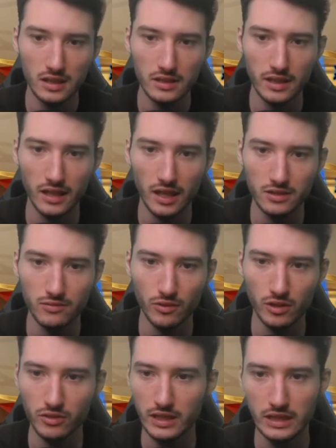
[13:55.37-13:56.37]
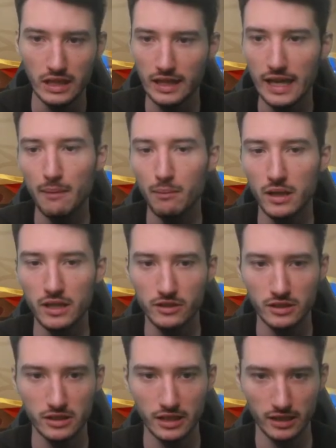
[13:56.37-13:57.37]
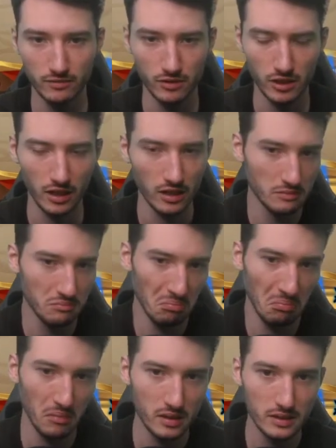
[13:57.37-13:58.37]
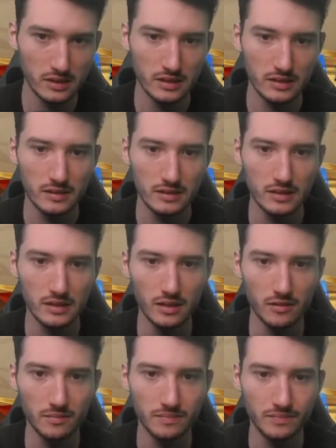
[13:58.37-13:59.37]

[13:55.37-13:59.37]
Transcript: They cast one already, I can't play around the second one. You know.